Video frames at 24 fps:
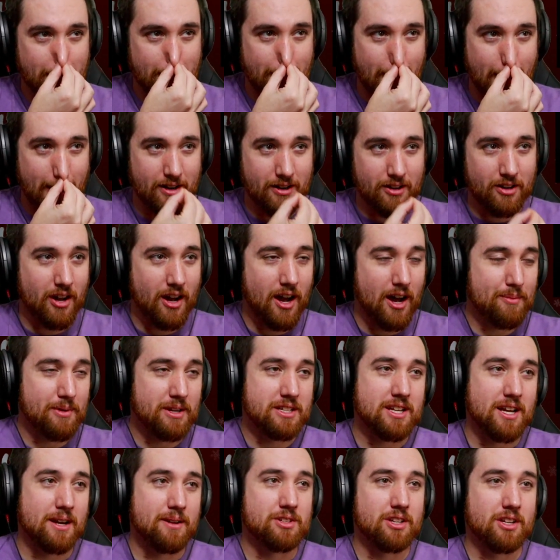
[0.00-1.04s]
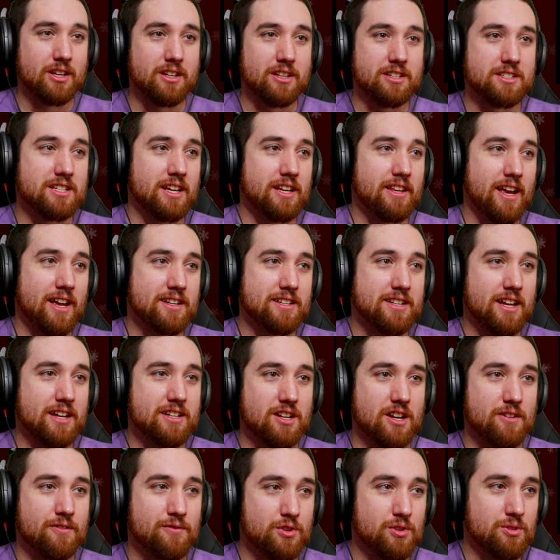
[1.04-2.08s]
I don't know how many times you're going to say that
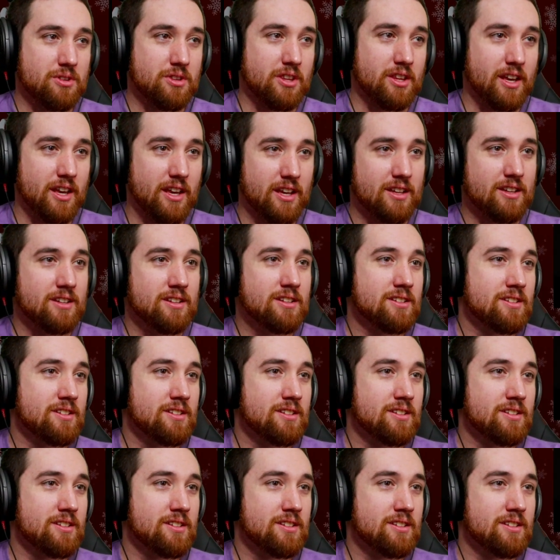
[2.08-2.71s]
déjà vu thing.